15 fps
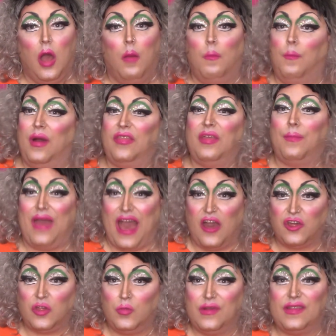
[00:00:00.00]
But the
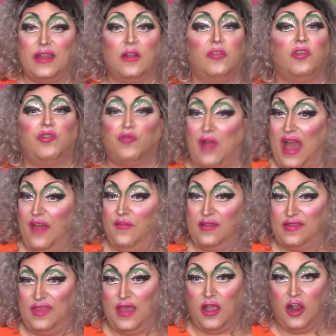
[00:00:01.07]
passion was there. The drive
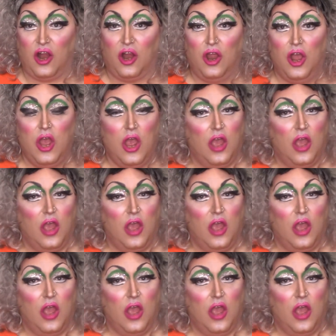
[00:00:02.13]
was there.